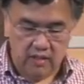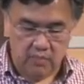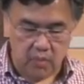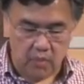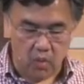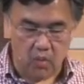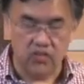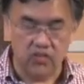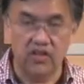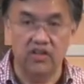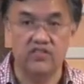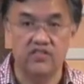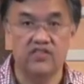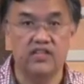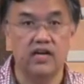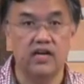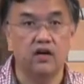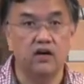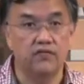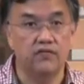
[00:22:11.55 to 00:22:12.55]
Paul says,
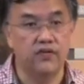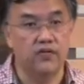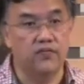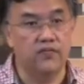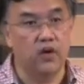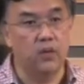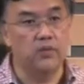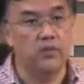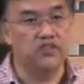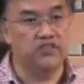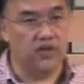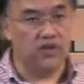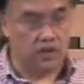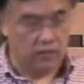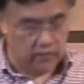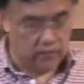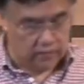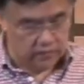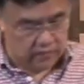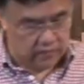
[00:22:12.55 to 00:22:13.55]
take off your former
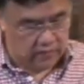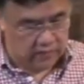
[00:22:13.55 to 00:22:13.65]
self,